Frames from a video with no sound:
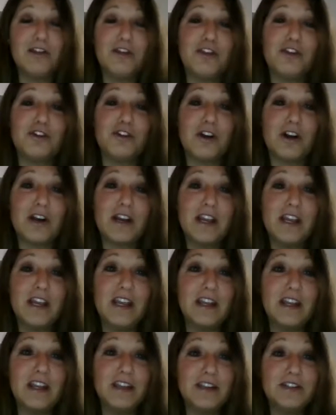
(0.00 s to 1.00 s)
There
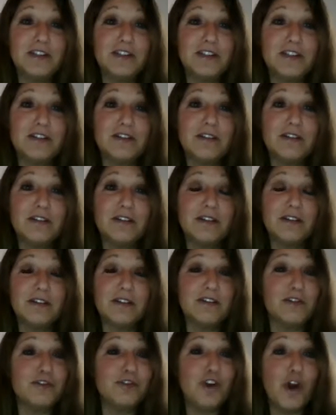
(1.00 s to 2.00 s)
is
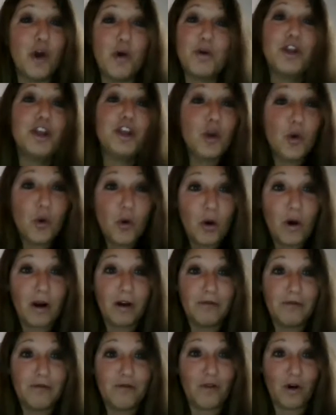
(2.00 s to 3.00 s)
no
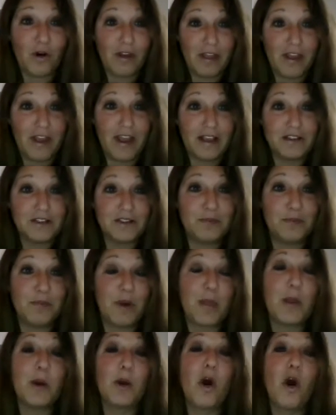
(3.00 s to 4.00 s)
cure for this,
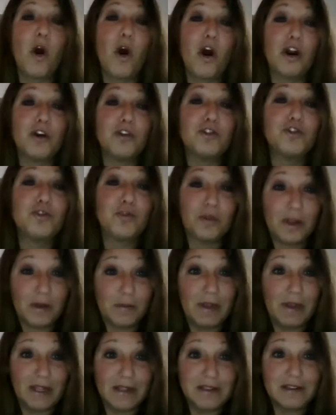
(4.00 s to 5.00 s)
but there are
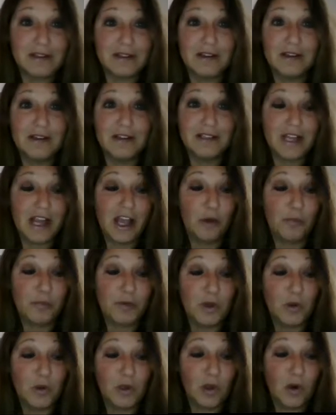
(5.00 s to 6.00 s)
treatments to help
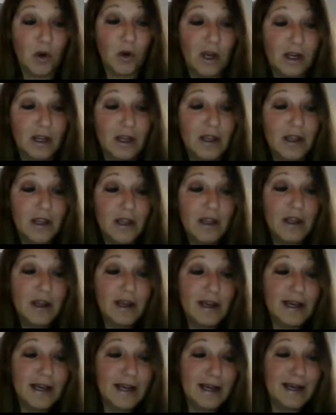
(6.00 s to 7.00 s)
you along.
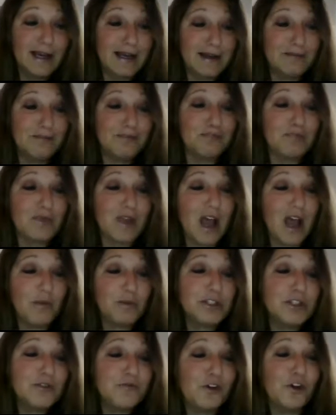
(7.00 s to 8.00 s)
I
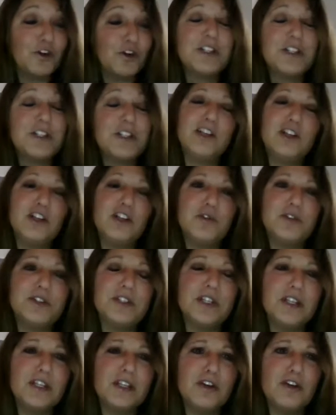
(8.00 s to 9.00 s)
was first diagnosed
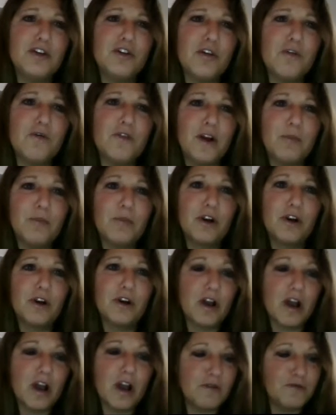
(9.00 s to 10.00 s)
in November
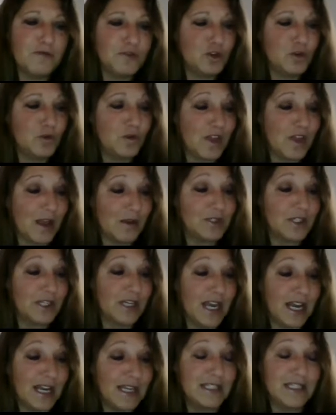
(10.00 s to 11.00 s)
of
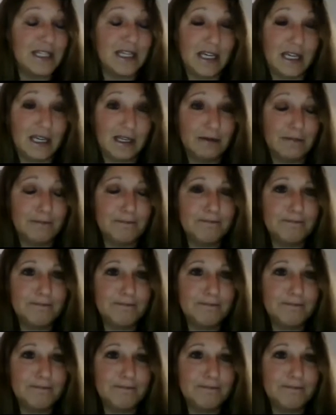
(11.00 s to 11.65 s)
2018.